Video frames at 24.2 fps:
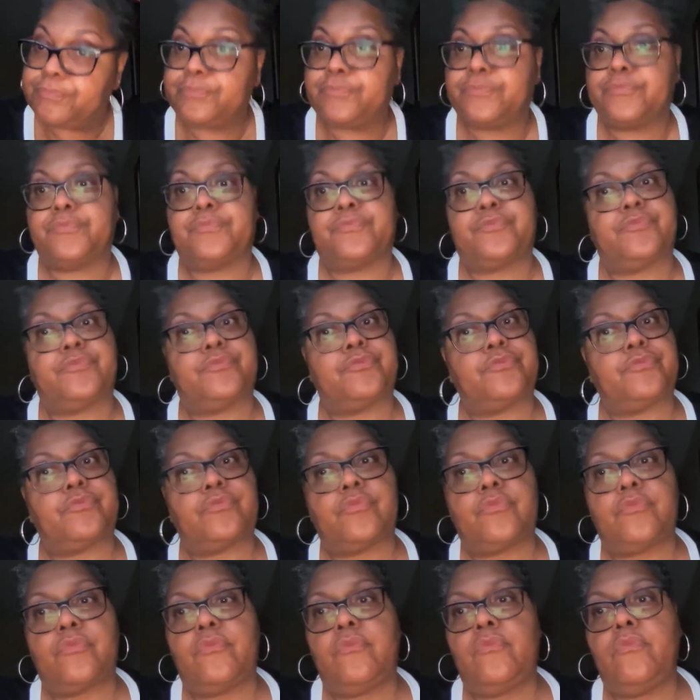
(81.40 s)

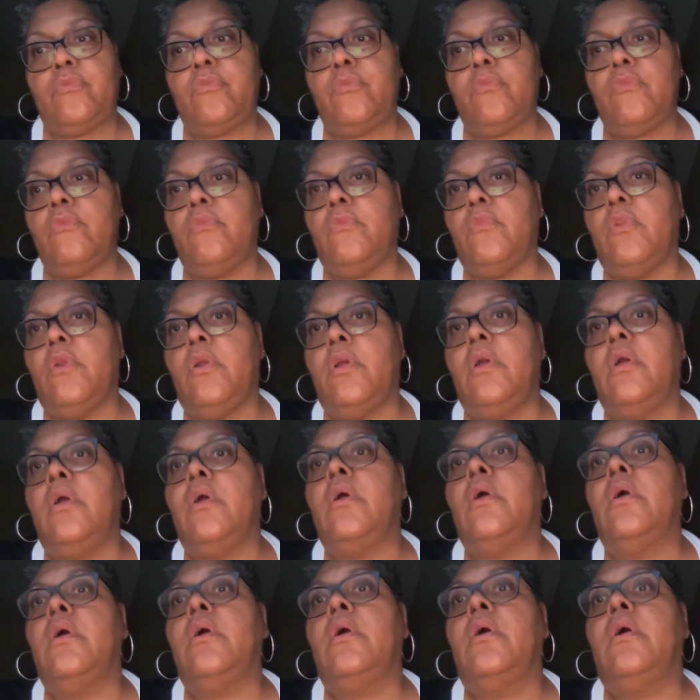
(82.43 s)

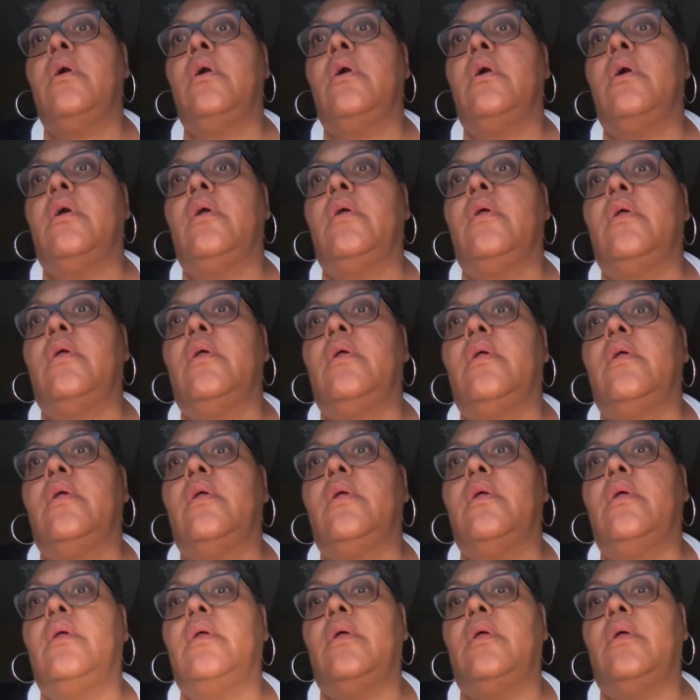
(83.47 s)
[no speech]